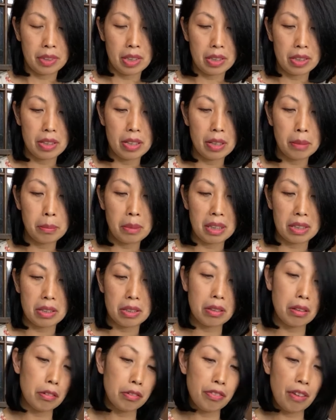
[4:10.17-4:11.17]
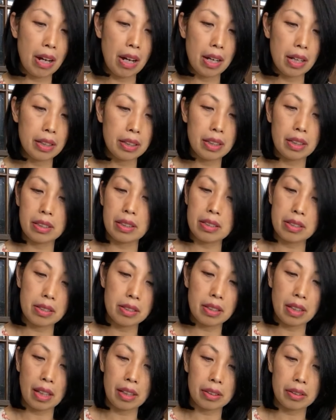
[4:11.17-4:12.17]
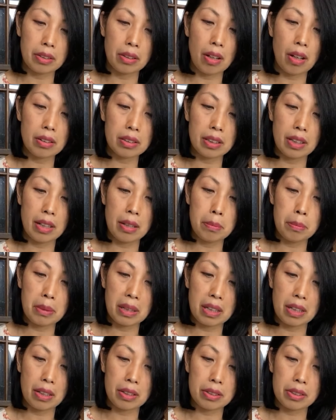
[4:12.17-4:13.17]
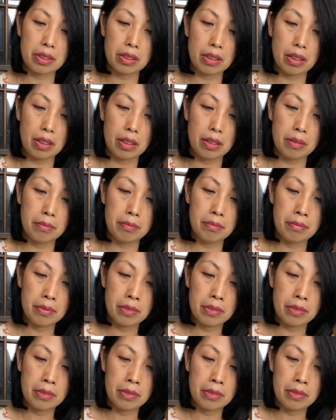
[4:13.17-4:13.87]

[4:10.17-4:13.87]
tip is so fine, it doesn't get clogged up because the